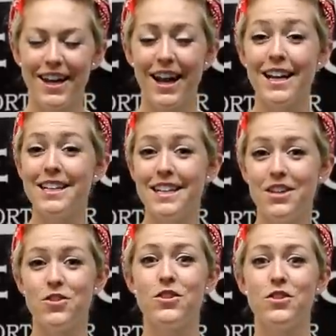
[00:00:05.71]
and I get to
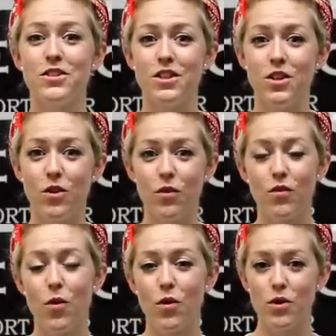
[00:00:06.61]
introduce to you
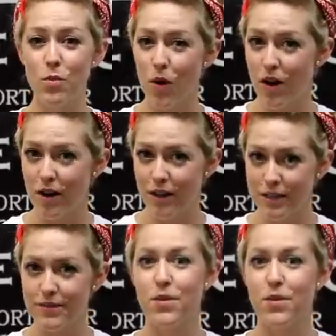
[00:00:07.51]
four new products